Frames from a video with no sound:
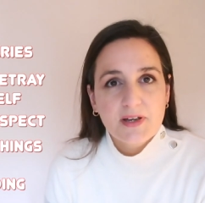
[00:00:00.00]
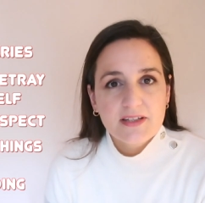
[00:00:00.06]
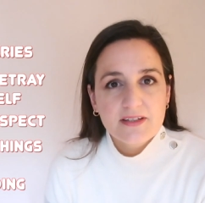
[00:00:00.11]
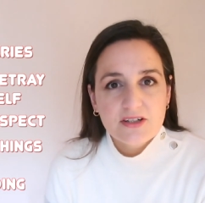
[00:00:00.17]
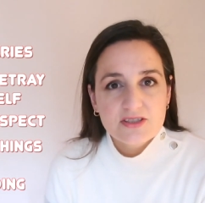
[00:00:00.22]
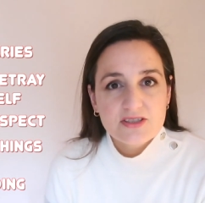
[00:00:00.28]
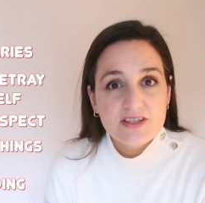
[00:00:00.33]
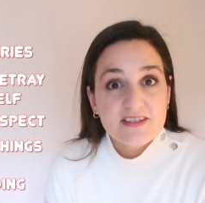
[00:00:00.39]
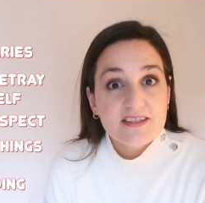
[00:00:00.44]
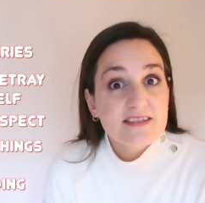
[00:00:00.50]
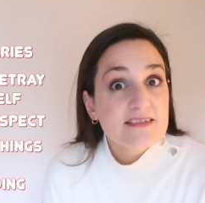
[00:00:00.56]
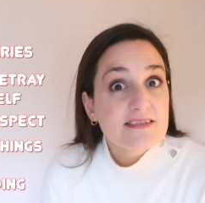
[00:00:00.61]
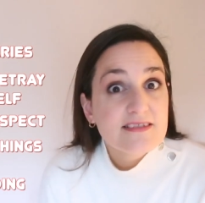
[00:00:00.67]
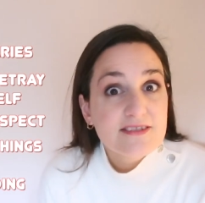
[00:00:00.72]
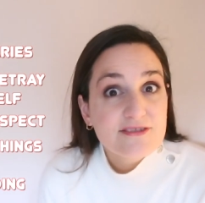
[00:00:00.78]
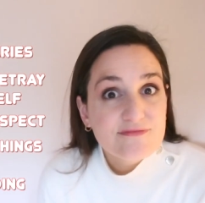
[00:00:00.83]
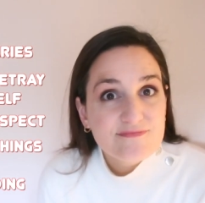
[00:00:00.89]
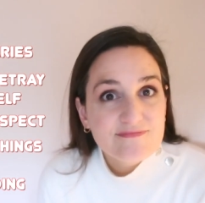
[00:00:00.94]
by narcissists.
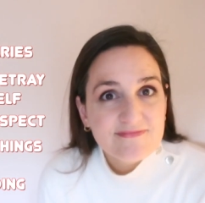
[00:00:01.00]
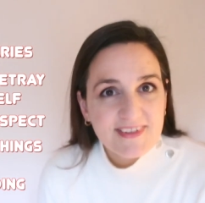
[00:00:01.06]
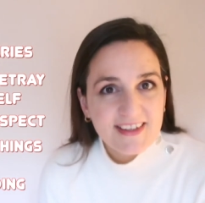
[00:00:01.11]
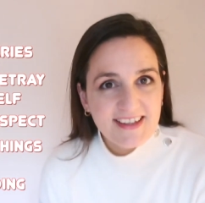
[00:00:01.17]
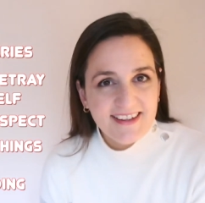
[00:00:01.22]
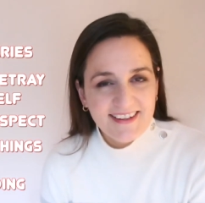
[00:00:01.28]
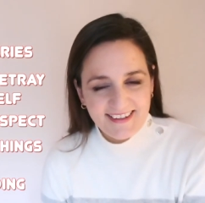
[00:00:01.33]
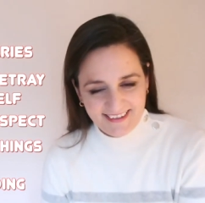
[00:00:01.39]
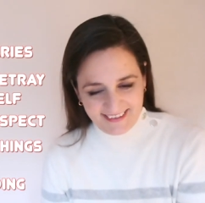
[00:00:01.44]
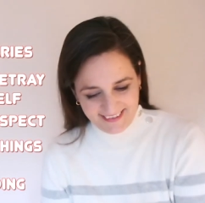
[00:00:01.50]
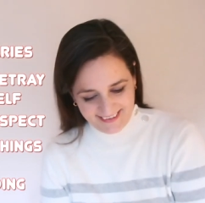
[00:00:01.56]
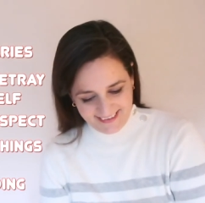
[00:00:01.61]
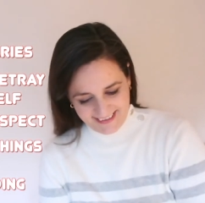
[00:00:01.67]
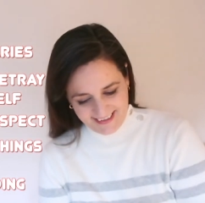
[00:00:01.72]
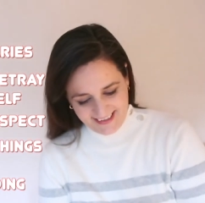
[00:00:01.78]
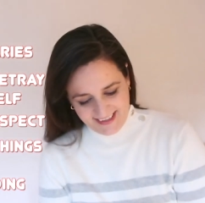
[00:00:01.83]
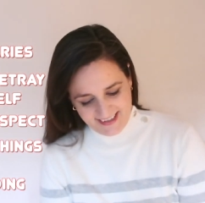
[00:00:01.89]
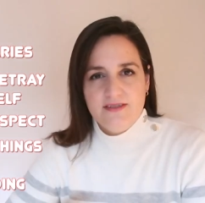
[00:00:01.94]

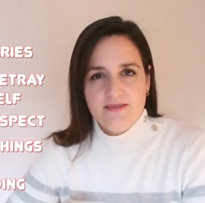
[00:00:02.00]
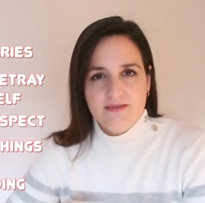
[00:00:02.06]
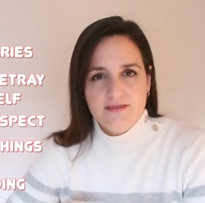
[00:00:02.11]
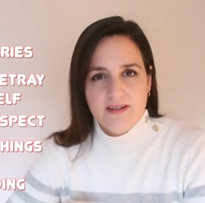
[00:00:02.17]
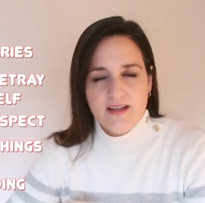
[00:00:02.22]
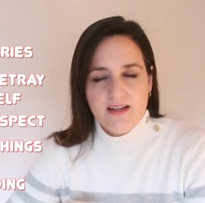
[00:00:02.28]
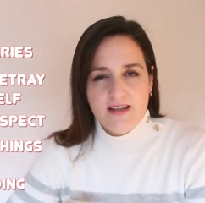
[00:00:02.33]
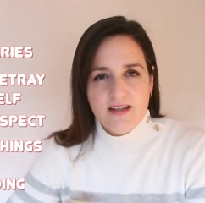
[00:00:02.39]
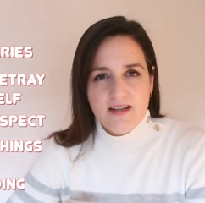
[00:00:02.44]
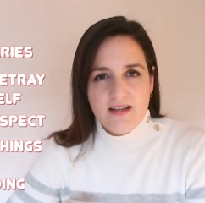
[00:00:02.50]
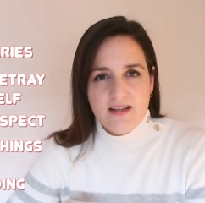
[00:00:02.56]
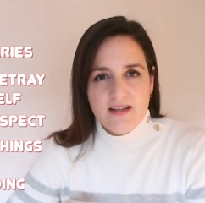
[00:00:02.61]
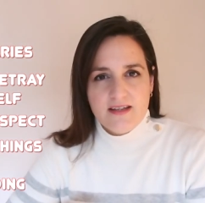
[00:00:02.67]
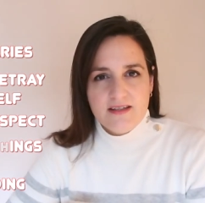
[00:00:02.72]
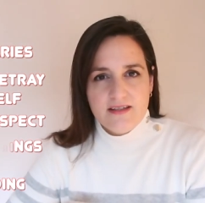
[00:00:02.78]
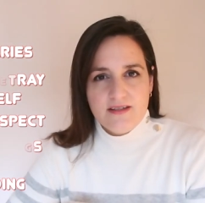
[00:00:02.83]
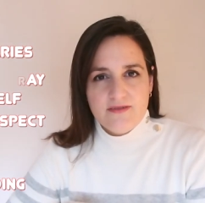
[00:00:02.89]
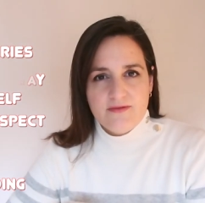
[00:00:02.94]

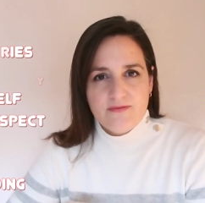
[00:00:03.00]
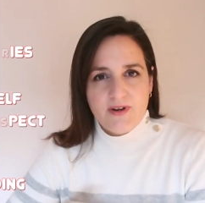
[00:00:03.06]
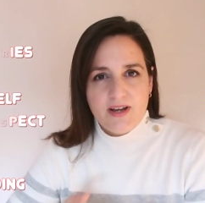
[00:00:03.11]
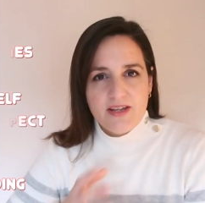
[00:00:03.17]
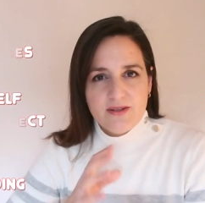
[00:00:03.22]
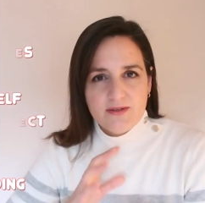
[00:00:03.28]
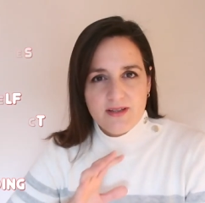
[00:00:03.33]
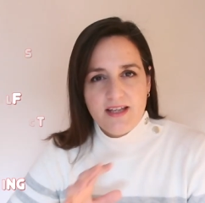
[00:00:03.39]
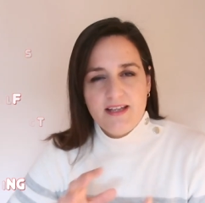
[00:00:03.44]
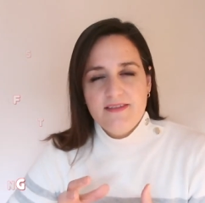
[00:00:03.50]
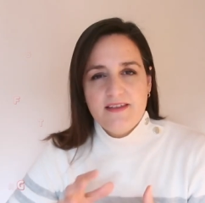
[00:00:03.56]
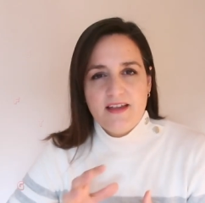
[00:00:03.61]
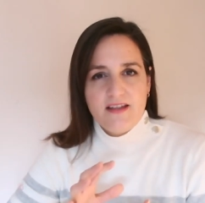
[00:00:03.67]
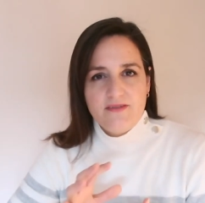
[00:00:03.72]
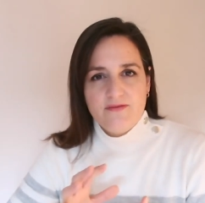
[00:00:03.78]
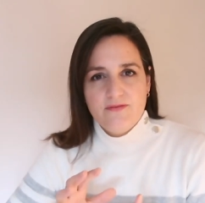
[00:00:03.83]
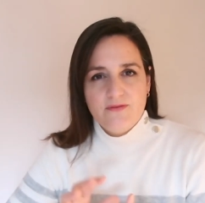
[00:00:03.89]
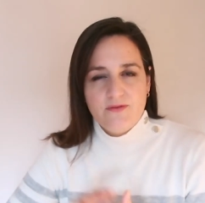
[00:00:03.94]
you regulate
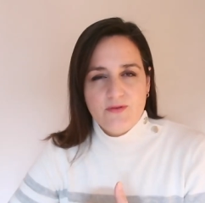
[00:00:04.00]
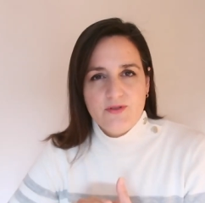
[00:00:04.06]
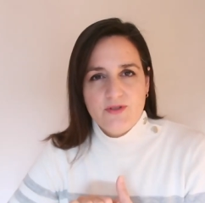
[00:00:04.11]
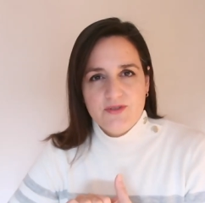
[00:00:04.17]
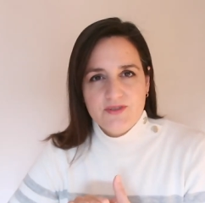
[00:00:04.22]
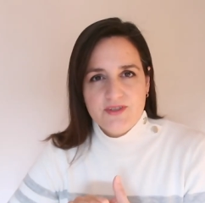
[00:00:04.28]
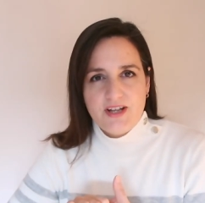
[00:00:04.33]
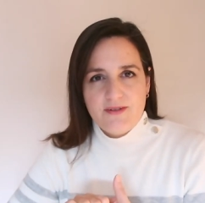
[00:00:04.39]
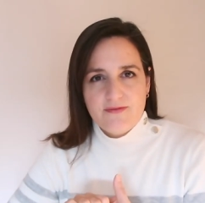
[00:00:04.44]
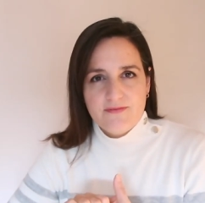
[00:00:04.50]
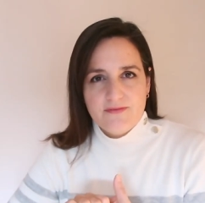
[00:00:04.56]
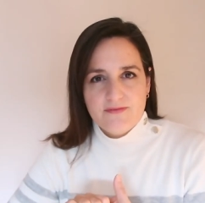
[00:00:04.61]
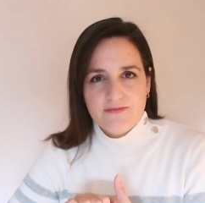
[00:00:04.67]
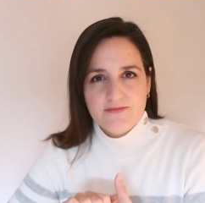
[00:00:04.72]
that for yourself.